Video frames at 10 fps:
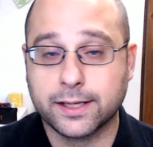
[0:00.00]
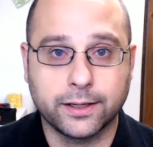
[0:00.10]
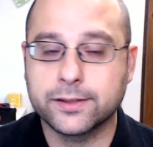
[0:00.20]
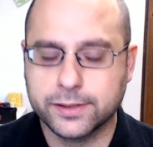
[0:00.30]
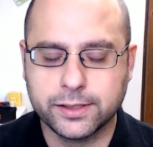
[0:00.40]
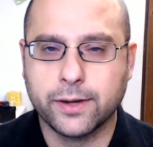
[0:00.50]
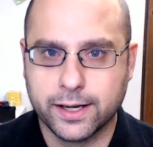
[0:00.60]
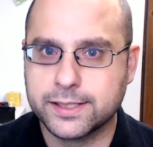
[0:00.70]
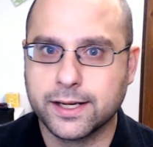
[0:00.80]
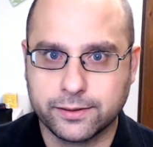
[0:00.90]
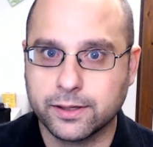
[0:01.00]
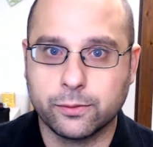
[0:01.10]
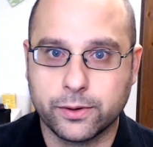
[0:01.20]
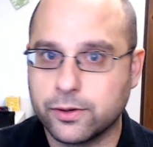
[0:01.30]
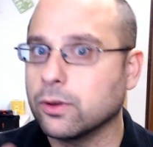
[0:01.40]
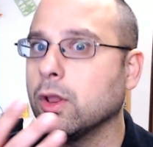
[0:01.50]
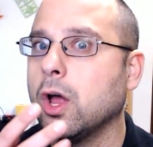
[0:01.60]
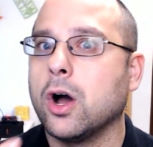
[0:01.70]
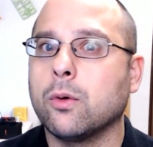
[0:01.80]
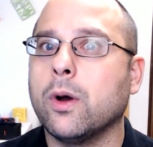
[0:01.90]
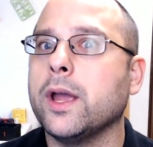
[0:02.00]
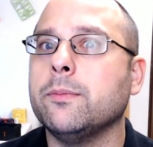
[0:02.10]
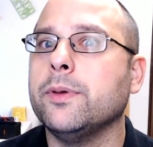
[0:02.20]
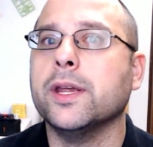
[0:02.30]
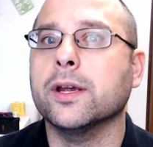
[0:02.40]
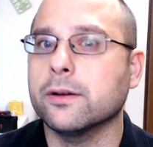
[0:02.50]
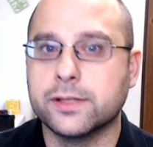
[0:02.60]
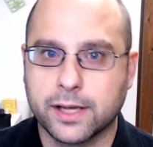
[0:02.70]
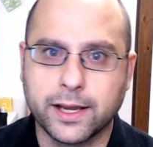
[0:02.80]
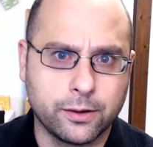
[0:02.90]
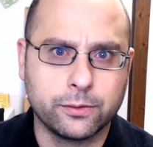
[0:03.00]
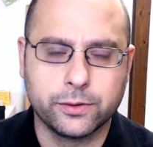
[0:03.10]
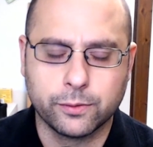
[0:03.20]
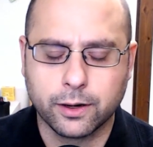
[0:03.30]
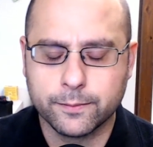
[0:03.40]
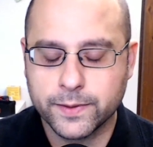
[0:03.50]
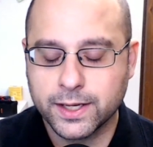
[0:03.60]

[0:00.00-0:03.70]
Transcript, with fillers: I just see you guys out there with your long white beards. I know who you are.